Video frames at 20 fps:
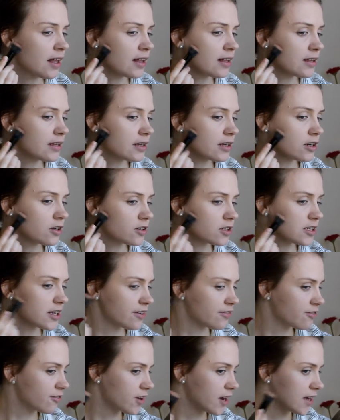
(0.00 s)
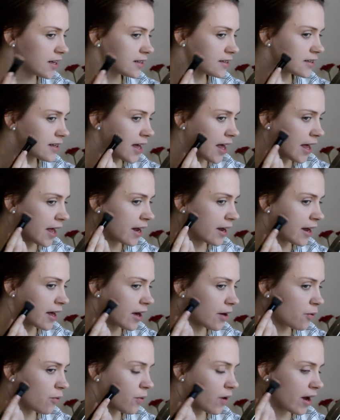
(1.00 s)
a little different than
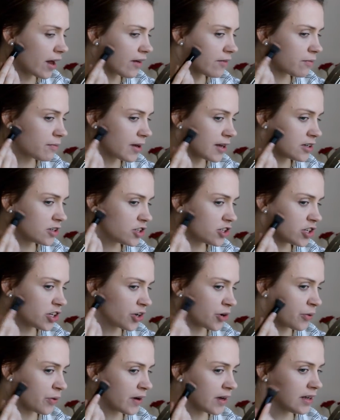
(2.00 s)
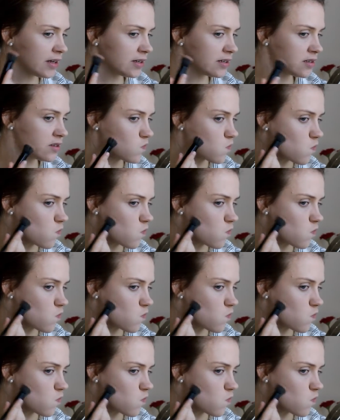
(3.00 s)
what I've been doing.